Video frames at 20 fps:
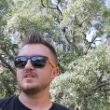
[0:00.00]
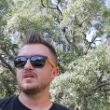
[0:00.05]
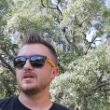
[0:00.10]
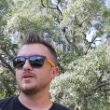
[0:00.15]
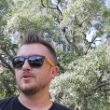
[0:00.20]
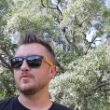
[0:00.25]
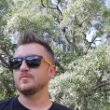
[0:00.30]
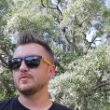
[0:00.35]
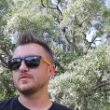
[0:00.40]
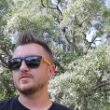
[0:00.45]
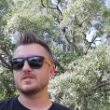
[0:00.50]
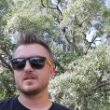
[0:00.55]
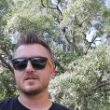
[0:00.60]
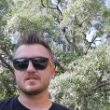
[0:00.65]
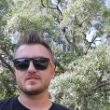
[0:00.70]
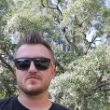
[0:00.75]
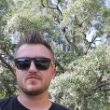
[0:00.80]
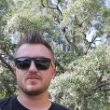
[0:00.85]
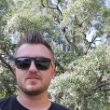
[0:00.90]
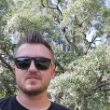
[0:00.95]
I'd almost like
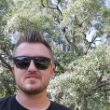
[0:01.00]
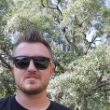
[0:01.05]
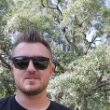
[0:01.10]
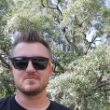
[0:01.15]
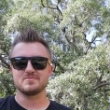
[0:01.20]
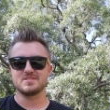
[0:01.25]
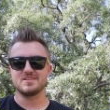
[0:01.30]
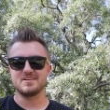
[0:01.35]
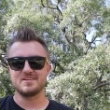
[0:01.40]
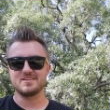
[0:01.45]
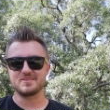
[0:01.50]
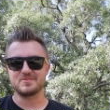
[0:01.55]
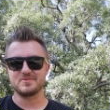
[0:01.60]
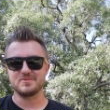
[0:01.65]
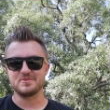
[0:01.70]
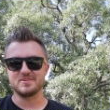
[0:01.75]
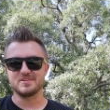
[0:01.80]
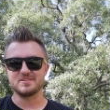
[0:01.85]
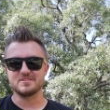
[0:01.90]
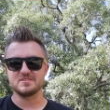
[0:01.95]
to run the subsonic
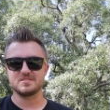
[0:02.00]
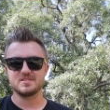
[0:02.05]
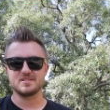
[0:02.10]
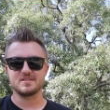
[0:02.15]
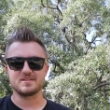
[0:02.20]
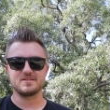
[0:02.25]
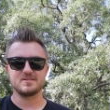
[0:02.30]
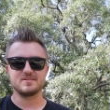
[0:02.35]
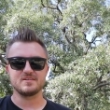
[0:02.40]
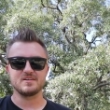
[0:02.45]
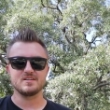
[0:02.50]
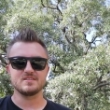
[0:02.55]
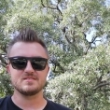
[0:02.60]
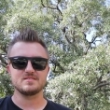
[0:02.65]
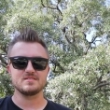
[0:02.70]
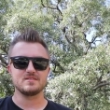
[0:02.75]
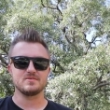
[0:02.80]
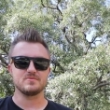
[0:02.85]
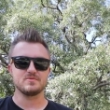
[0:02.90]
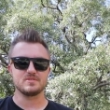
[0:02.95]
through there just out of
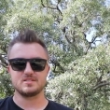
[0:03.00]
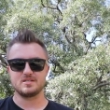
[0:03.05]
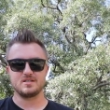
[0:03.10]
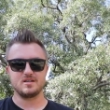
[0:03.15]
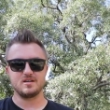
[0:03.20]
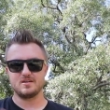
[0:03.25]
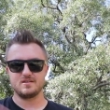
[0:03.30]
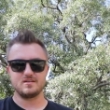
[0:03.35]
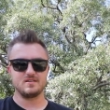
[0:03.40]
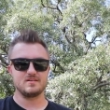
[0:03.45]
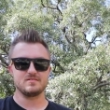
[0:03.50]
curiosity, which uh,